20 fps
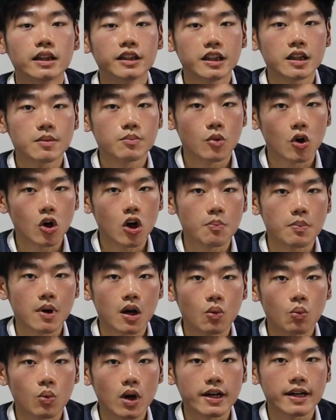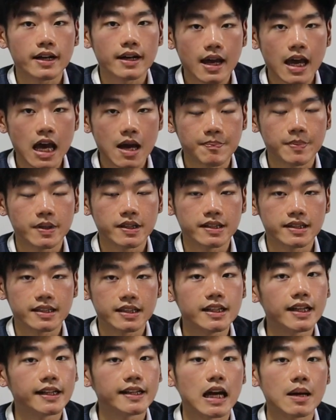learning more about what happens
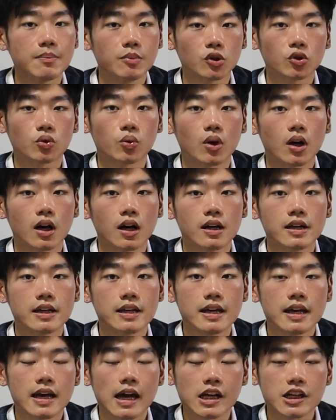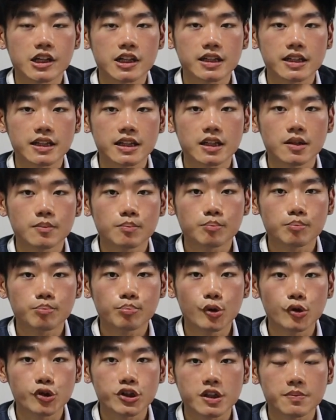in an abattoir actually
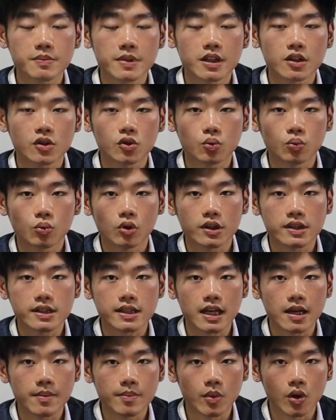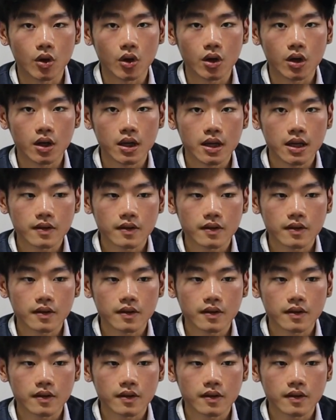pushed me towards a more